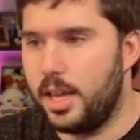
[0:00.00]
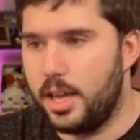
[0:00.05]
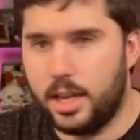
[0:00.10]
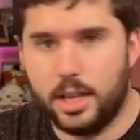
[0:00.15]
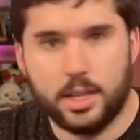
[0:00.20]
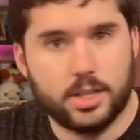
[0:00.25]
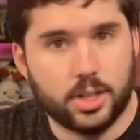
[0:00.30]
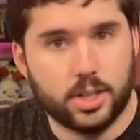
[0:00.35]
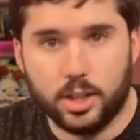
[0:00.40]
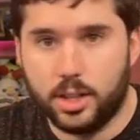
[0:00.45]

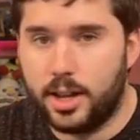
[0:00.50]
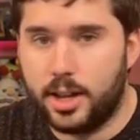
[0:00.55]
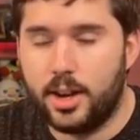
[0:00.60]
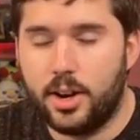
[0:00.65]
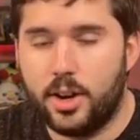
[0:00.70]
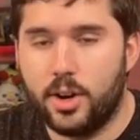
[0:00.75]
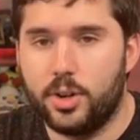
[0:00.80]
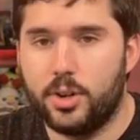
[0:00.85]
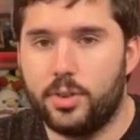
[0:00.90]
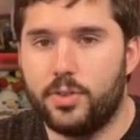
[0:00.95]
it's a lot
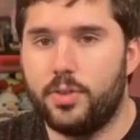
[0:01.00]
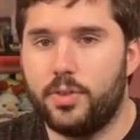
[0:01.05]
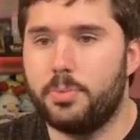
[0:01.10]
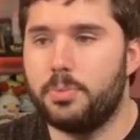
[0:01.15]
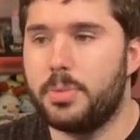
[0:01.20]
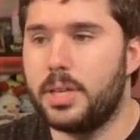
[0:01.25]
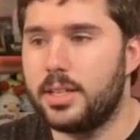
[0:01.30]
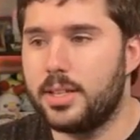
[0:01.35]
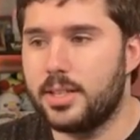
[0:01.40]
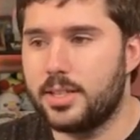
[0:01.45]
harder for
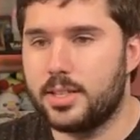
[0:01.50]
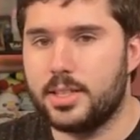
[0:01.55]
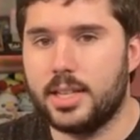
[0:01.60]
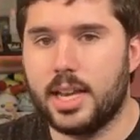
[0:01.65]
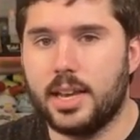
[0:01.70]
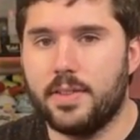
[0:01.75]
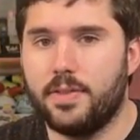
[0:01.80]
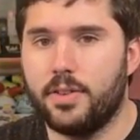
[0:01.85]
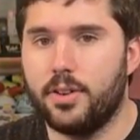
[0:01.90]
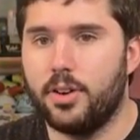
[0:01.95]
me to
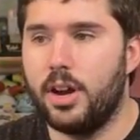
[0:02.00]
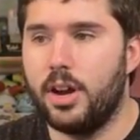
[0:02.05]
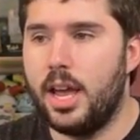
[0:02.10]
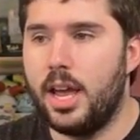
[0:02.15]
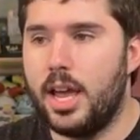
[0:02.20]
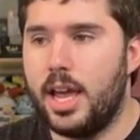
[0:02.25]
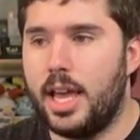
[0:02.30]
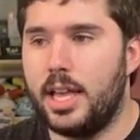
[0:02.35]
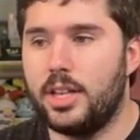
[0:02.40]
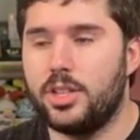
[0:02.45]
decipher,
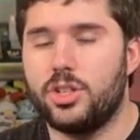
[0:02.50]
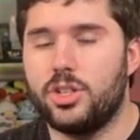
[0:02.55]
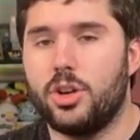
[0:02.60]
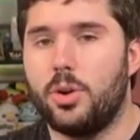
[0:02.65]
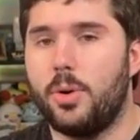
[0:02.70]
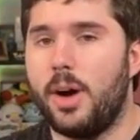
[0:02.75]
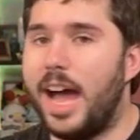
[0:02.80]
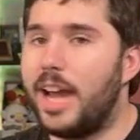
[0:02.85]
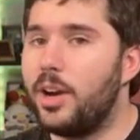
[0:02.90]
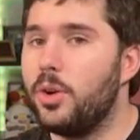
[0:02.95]
and
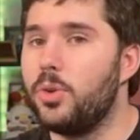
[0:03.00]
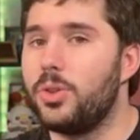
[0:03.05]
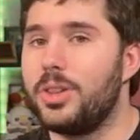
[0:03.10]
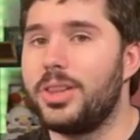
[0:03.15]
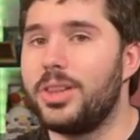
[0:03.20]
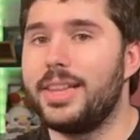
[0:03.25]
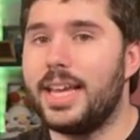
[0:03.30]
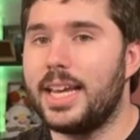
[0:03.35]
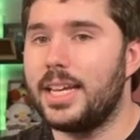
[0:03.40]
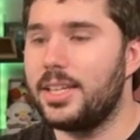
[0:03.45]
so I don't
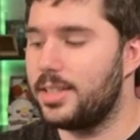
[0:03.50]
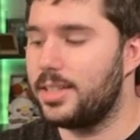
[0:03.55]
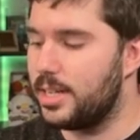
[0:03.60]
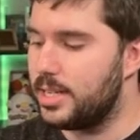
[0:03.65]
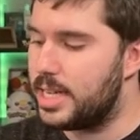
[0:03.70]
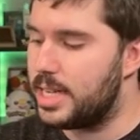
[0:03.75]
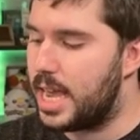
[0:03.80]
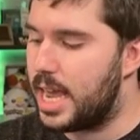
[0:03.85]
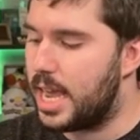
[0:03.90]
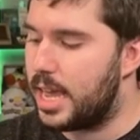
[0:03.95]
like to
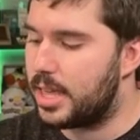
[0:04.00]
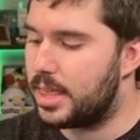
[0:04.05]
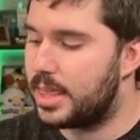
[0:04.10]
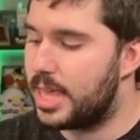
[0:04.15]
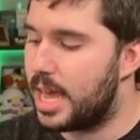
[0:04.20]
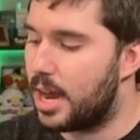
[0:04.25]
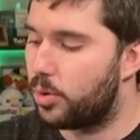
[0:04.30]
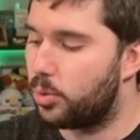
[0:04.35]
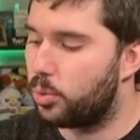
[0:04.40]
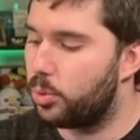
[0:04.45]
take
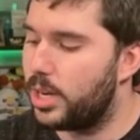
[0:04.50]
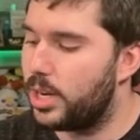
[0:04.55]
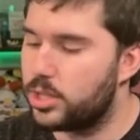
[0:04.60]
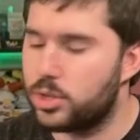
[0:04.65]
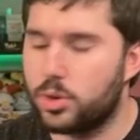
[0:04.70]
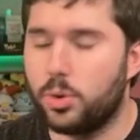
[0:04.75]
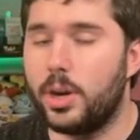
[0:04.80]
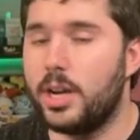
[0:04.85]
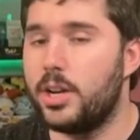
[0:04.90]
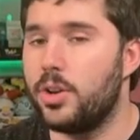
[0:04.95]
that
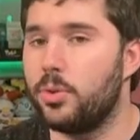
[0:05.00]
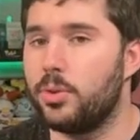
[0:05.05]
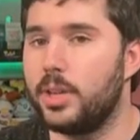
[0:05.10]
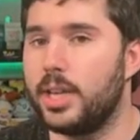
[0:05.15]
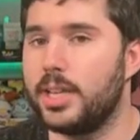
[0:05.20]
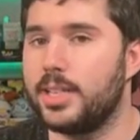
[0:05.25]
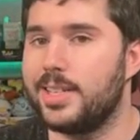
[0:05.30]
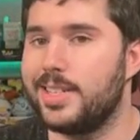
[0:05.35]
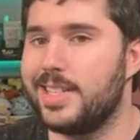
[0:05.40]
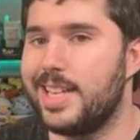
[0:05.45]
risk, or I don't
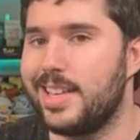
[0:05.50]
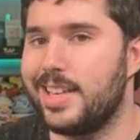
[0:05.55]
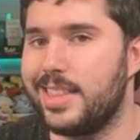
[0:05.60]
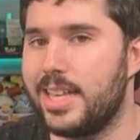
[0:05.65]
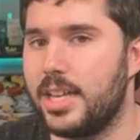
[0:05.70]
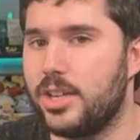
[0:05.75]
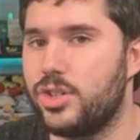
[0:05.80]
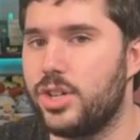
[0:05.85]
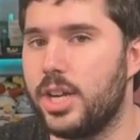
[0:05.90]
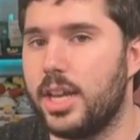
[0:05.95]
like to take
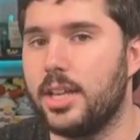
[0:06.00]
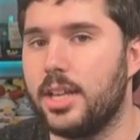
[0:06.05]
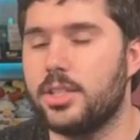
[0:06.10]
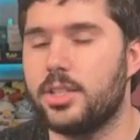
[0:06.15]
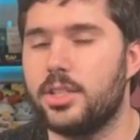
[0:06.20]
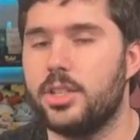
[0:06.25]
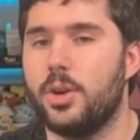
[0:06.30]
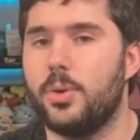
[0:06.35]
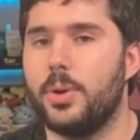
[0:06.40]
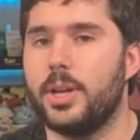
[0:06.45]
that
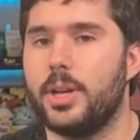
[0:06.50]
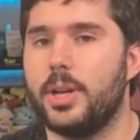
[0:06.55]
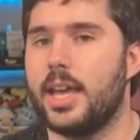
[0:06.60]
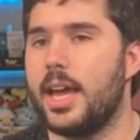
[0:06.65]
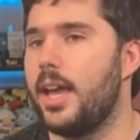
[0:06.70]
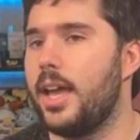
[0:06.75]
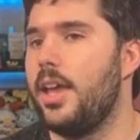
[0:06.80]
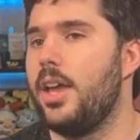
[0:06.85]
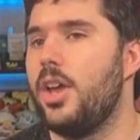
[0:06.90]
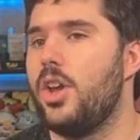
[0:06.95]
chance, knowing
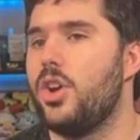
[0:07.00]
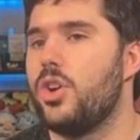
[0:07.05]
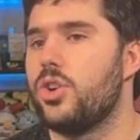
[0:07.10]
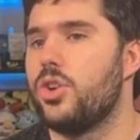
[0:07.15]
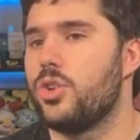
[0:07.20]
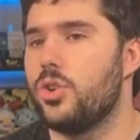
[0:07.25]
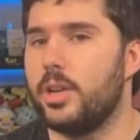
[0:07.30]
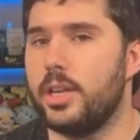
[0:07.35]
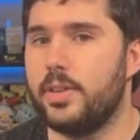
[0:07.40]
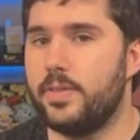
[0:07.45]
that,
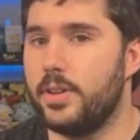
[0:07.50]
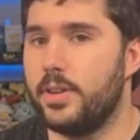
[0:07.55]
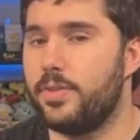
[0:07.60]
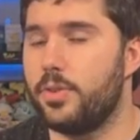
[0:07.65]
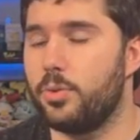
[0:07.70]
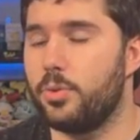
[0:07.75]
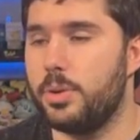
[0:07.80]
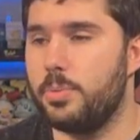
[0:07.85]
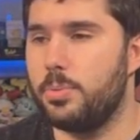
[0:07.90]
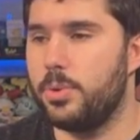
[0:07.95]
sure, even if
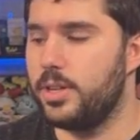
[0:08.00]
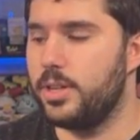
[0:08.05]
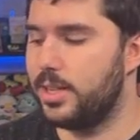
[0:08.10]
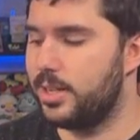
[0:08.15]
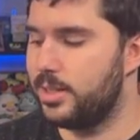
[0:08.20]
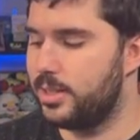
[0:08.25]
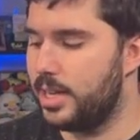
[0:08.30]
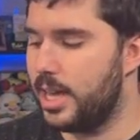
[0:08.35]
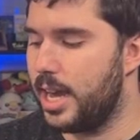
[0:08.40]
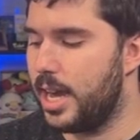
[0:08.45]
a reprint
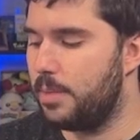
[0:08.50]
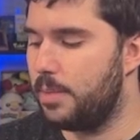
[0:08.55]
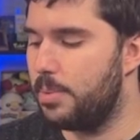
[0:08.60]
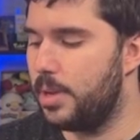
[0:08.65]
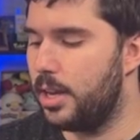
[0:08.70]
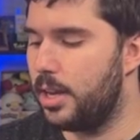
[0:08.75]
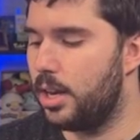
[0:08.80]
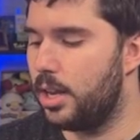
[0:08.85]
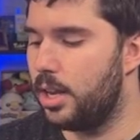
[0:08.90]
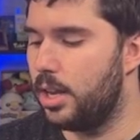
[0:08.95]
doesn't
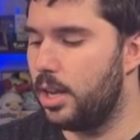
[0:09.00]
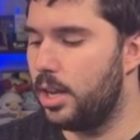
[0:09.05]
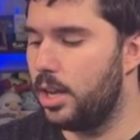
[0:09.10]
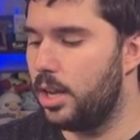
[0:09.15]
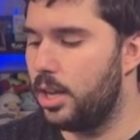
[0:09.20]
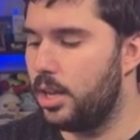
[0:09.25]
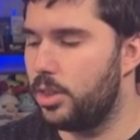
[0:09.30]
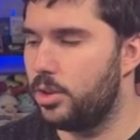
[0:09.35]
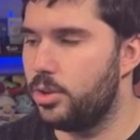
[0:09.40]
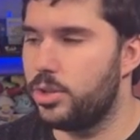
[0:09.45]
happen,
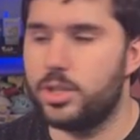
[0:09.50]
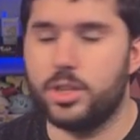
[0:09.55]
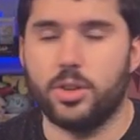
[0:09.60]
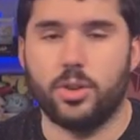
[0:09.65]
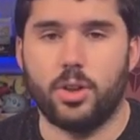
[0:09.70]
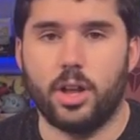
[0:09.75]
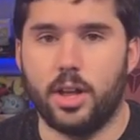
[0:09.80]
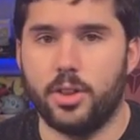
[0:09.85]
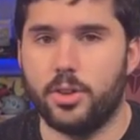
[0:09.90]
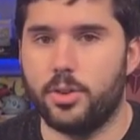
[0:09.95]
there's
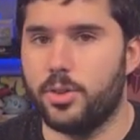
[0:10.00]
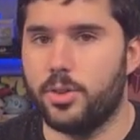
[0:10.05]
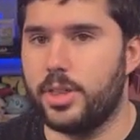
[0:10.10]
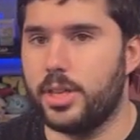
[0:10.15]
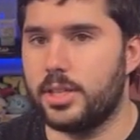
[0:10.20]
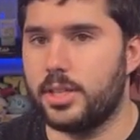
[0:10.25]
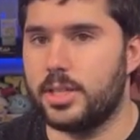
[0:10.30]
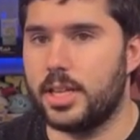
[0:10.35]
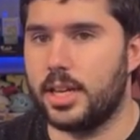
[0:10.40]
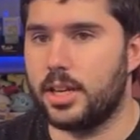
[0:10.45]
still other
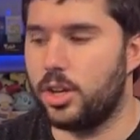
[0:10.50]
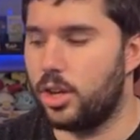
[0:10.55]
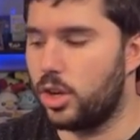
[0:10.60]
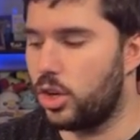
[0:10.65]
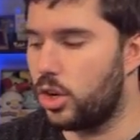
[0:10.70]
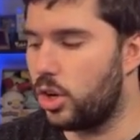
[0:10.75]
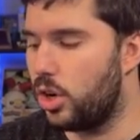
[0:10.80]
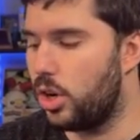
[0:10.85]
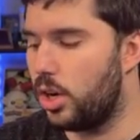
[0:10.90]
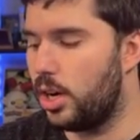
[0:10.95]
things that could
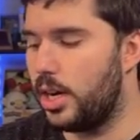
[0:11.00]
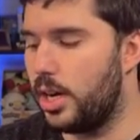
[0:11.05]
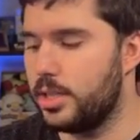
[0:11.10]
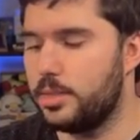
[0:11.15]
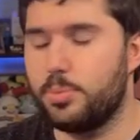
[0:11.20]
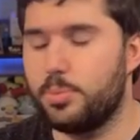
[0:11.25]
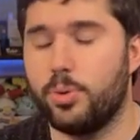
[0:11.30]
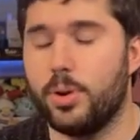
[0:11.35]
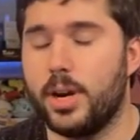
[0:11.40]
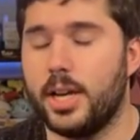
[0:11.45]
cause
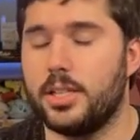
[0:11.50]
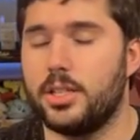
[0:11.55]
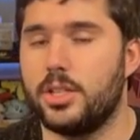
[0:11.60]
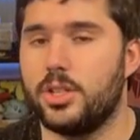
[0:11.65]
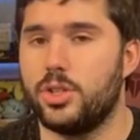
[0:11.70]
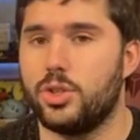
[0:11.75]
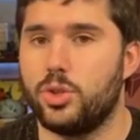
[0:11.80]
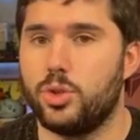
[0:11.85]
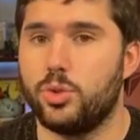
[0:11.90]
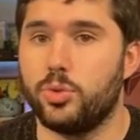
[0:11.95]

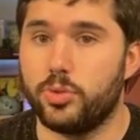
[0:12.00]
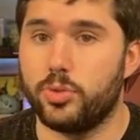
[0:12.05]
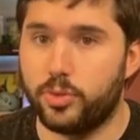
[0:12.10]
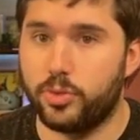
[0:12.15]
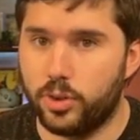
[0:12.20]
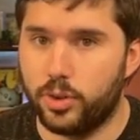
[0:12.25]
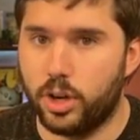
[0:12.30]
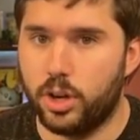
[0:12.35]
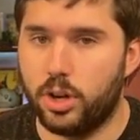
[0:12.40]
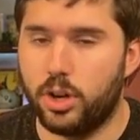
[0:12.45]
prices to
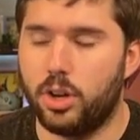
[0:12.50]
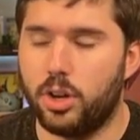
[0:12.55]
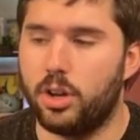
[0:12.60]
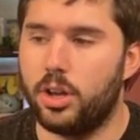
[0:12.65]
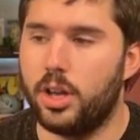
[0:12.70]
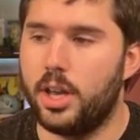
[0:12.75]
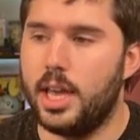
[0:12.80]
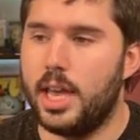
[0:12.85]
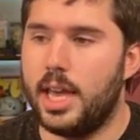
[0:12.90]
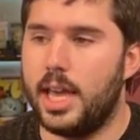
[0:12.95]

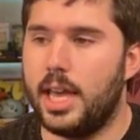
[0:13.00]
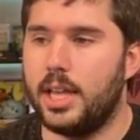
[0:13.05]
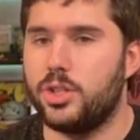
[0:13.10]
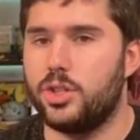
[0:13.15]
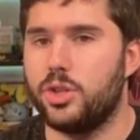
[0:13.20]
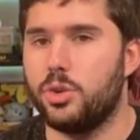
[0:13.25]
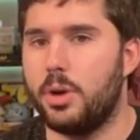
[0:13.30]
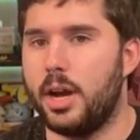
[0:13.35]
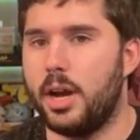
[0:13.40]
fall, and so